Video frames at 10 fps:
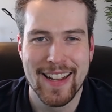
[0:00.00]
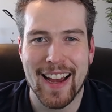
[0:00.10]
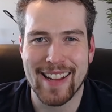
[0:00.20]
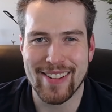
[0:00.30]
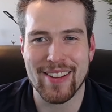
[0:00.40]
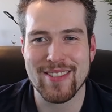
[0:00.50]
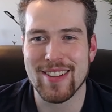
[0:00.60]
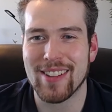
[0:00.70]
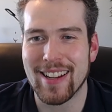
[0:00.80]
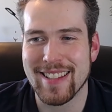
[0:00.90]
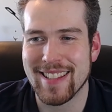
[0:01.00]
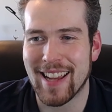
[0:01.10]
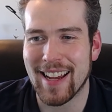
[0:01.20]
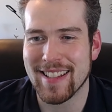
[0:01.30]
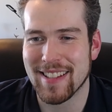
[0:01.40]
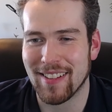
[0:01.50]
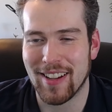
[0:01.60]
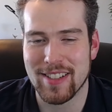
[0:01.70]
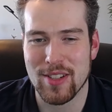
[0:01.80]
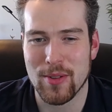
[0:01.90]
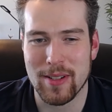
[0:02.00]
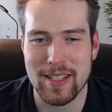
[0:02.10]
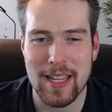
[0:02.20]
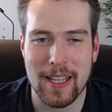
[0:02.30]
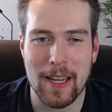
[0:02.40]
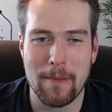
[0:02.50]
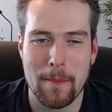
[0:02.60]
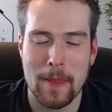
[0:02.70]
I know that was a lot of stats, a lot to sort of take in.